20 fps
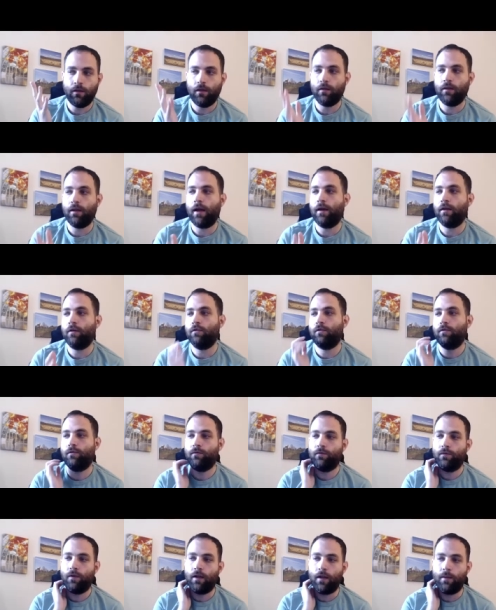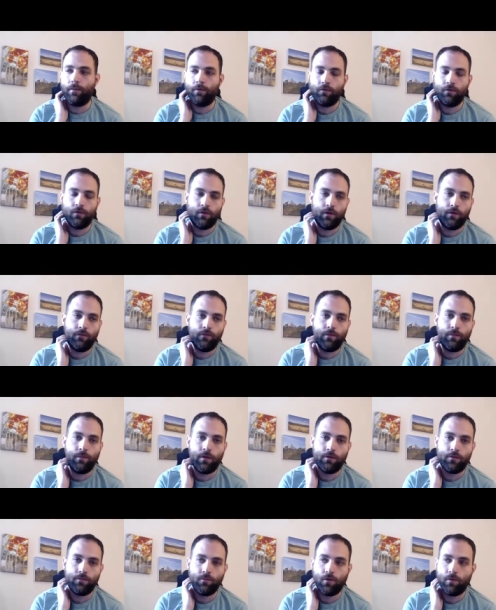allows an opportunity for
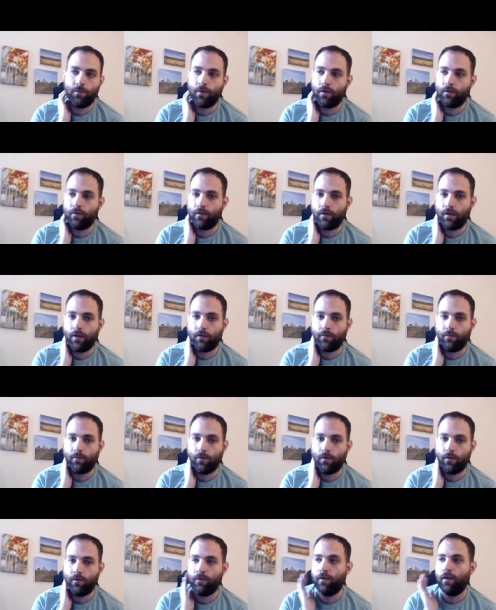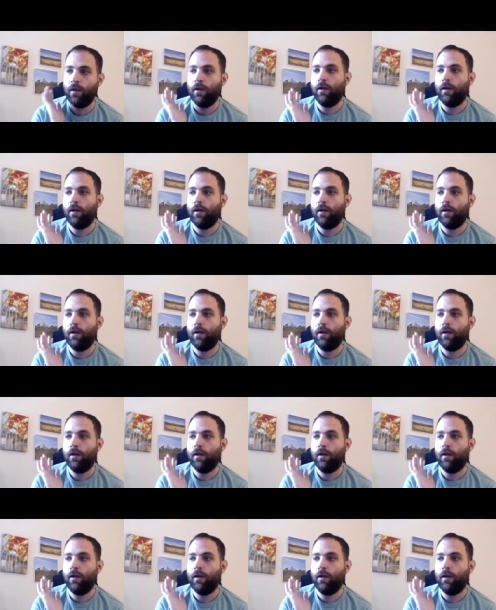much more bugs and exploits.